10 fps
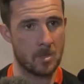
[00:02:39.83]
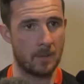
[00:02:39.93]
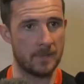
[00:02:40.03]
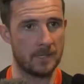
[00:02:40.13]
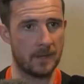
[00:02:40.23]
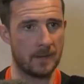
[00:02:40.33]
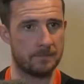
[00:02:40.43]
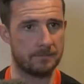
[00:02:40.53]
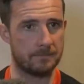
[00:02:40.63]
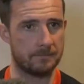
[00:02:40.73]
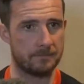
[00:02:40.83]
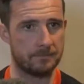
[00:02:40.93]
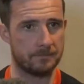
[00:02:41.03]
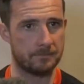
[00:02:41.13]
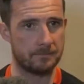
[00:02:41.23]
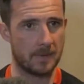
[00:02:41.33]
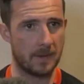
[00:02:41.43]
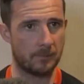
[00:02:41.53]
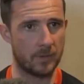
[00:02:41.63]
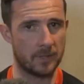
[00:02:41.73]
No, I made a
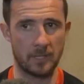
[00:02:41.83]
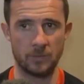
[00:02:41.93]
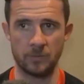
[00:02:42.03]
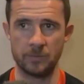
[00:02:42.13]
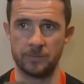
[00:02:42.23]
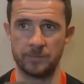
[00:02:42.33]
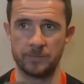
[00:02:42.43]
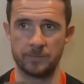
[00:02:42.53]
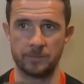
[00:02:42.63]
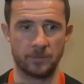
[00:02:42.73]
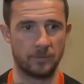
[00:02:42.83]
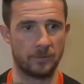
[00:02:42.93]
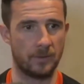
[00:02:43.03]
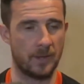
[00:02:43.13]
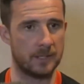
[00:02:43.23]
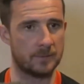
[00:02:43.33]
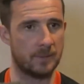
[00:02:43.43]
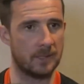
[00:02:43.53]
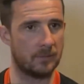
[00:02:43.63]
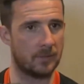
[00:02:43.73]
point,
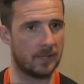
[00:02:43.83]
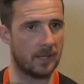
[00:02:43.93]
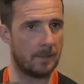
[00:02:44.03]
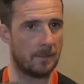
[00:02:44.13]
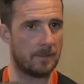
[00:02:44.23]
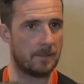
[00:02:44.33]
speaking about the game,